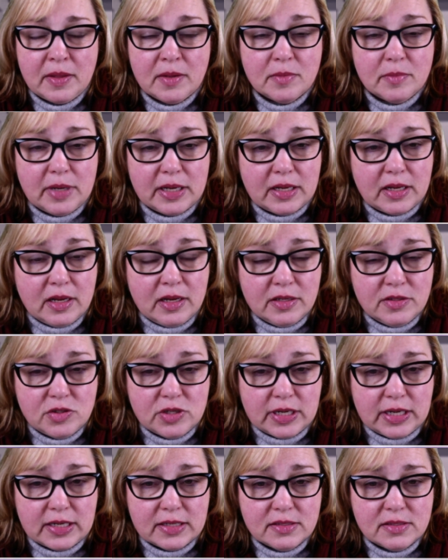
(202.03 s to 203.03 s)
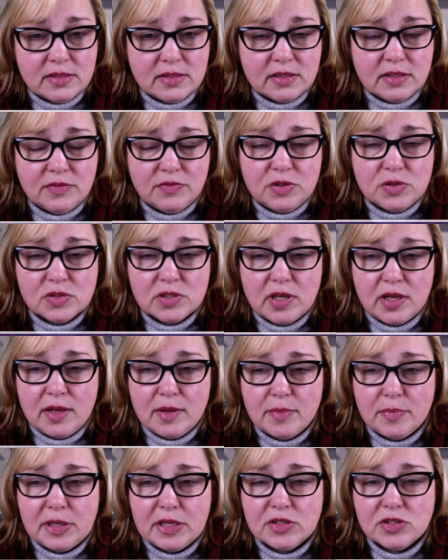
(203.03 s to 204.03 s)
By contrast, if you saw
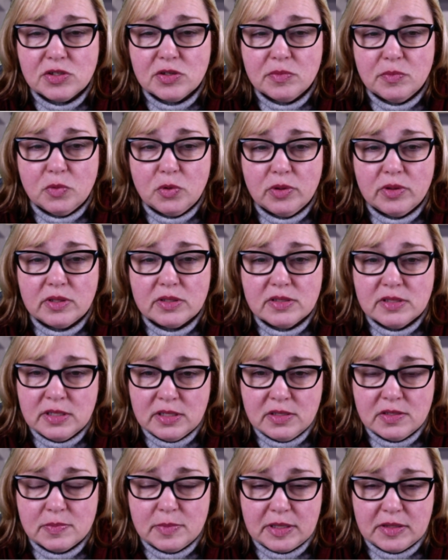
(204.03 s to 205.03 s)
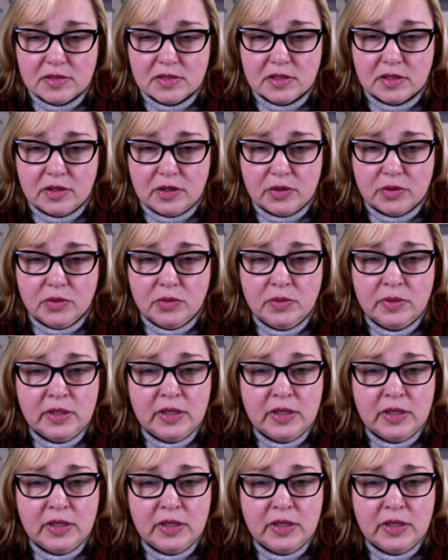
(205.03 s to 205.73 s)
a patient more than 6 months ago